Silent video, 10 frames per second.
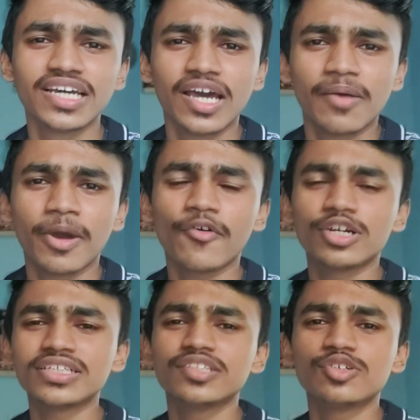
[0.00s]
by watching
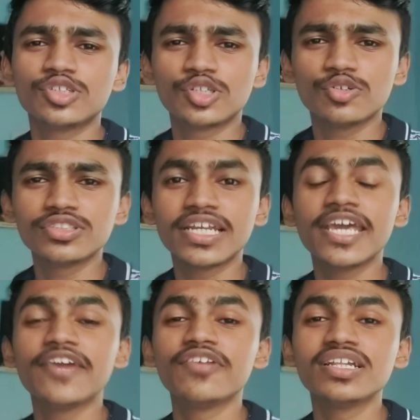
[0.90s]
those shows, and
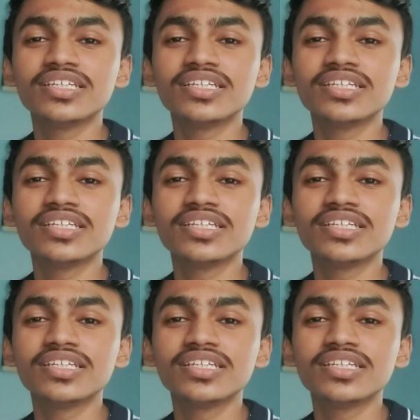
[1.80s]
even some